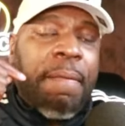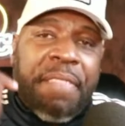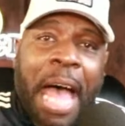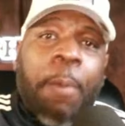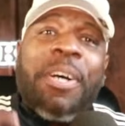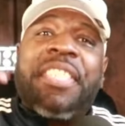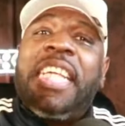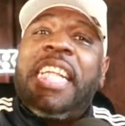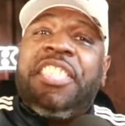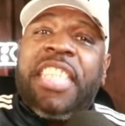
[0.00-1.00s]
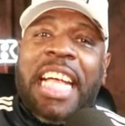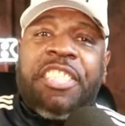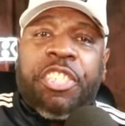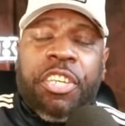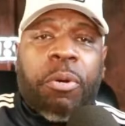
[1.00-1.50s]
that was
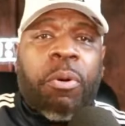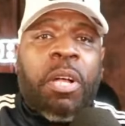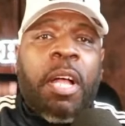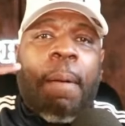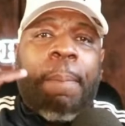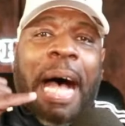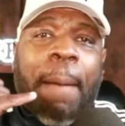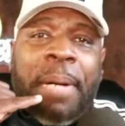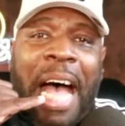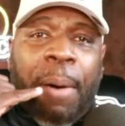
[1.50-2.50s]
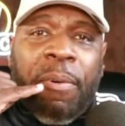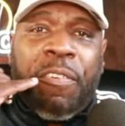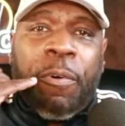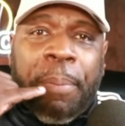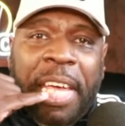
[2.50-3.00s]
intentional by
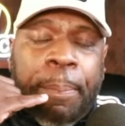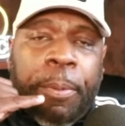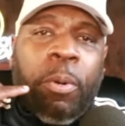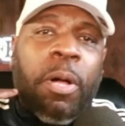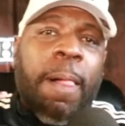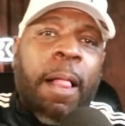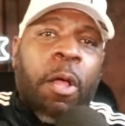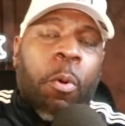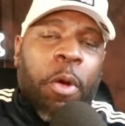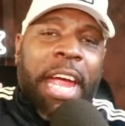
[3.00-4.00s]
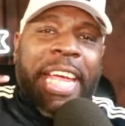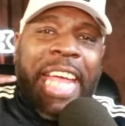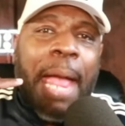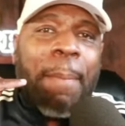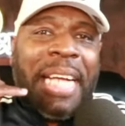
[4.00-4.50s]
powerful people where it
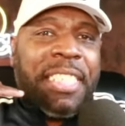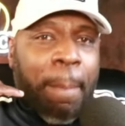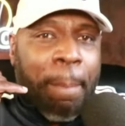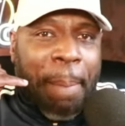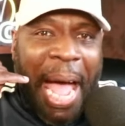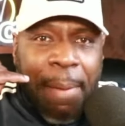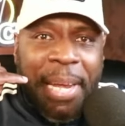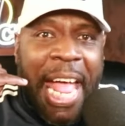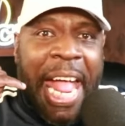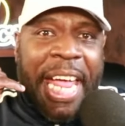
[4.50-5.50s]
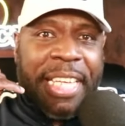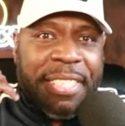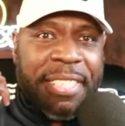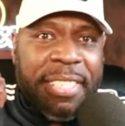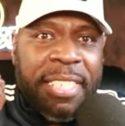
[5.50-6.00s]
came back to bite him in the ass.